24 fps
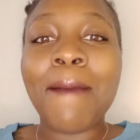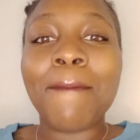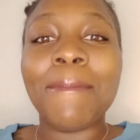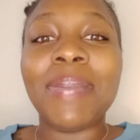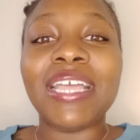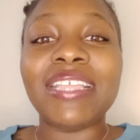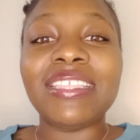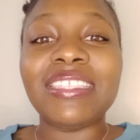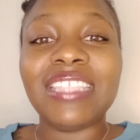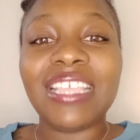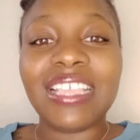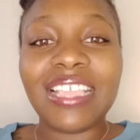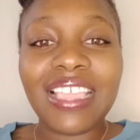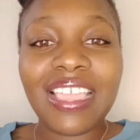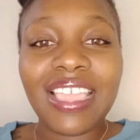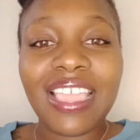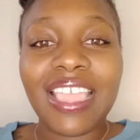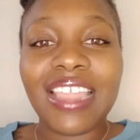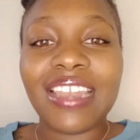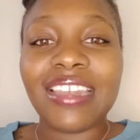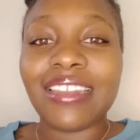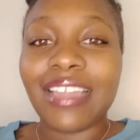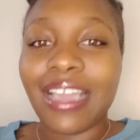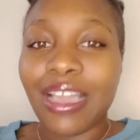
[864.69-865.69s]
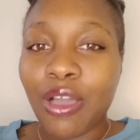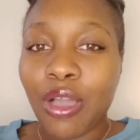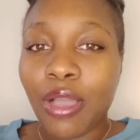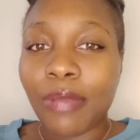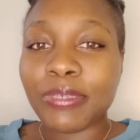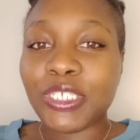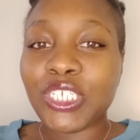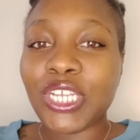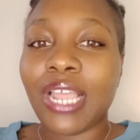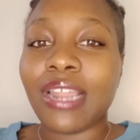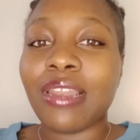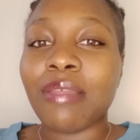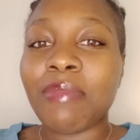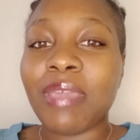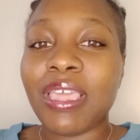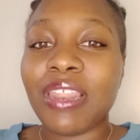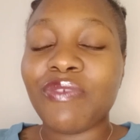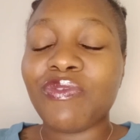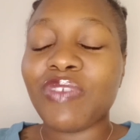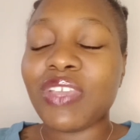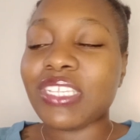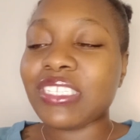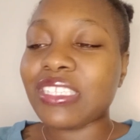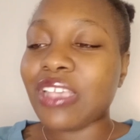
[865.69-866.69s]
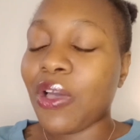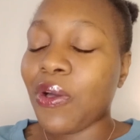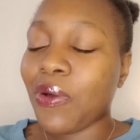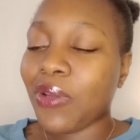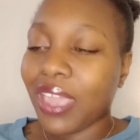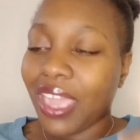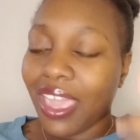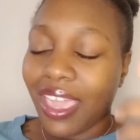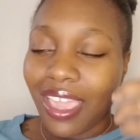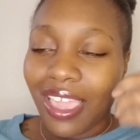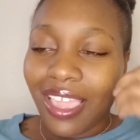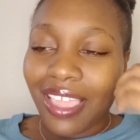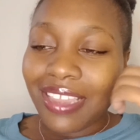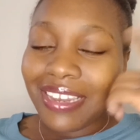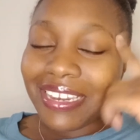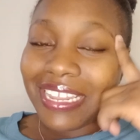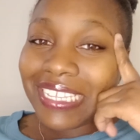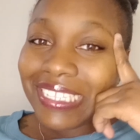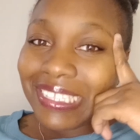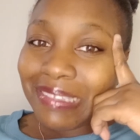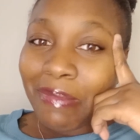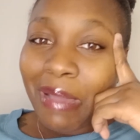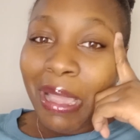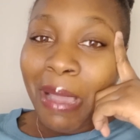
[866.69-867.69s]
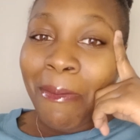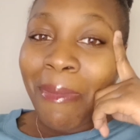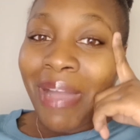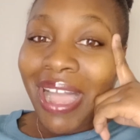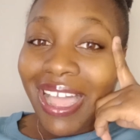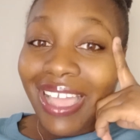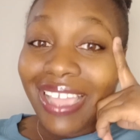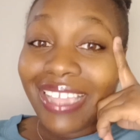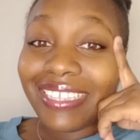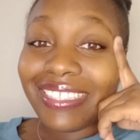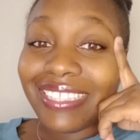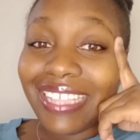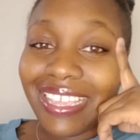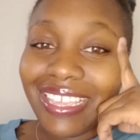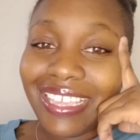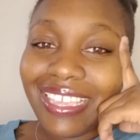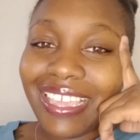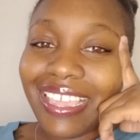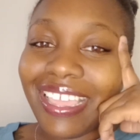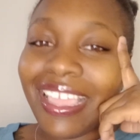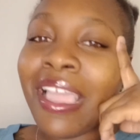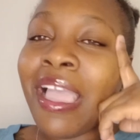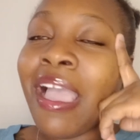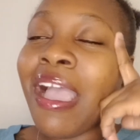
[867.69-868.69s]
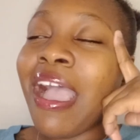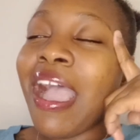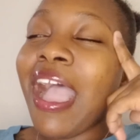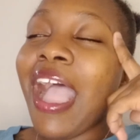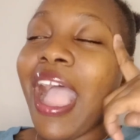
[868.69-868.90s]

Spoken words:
But then now I'm trying to manifest, okay, this is my mind thinking,